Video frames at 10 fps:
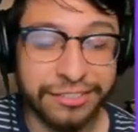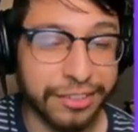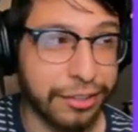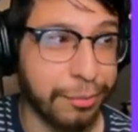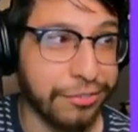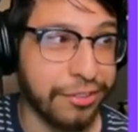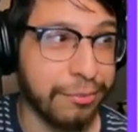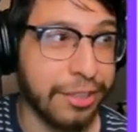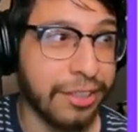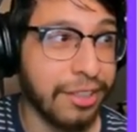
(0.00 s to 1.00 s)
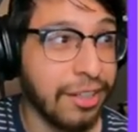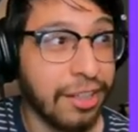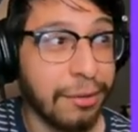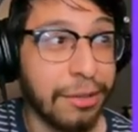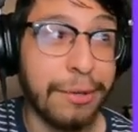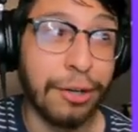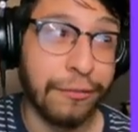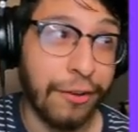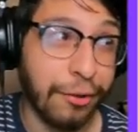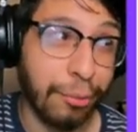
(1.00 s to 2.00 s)
sounds like a good person to me. Let me
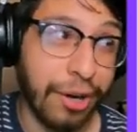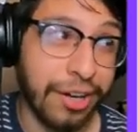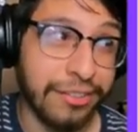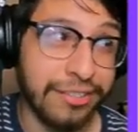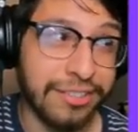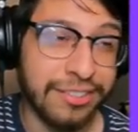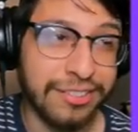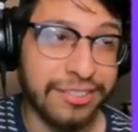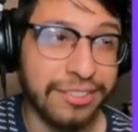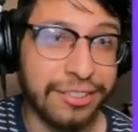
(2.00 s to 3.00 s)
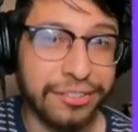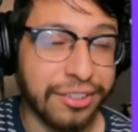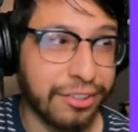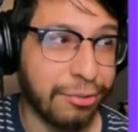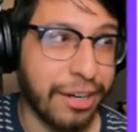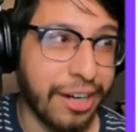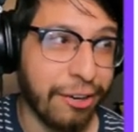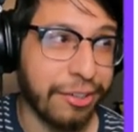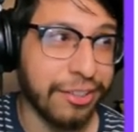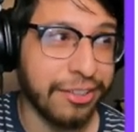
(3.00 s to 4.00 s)
know if otherwise, because, you know, it's a gray
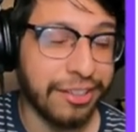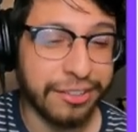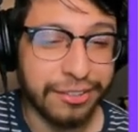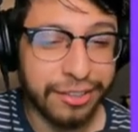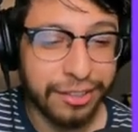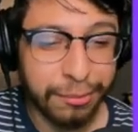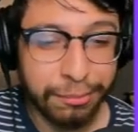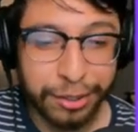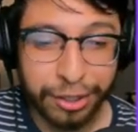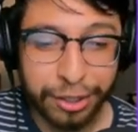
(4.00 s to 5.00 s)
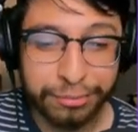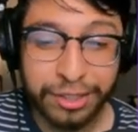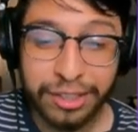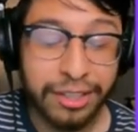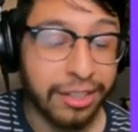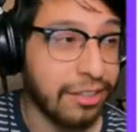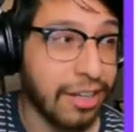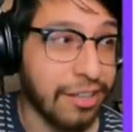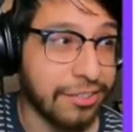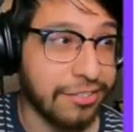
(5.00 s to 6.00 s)
area there. But
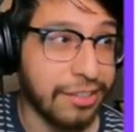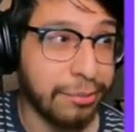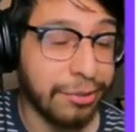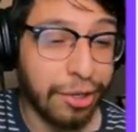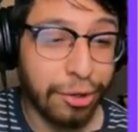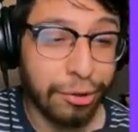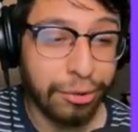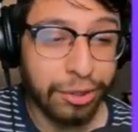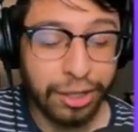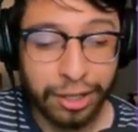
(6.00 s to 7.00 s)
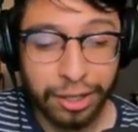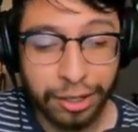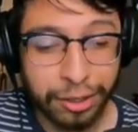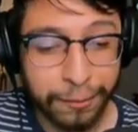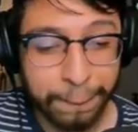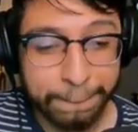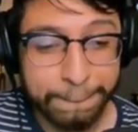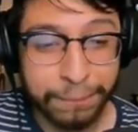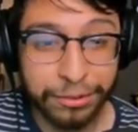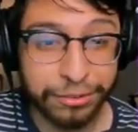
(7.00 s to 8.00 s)
sucks to see him go.
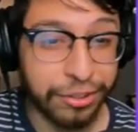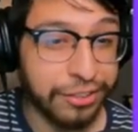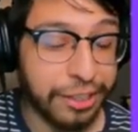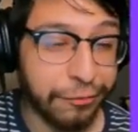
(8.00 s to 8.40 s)
But it was good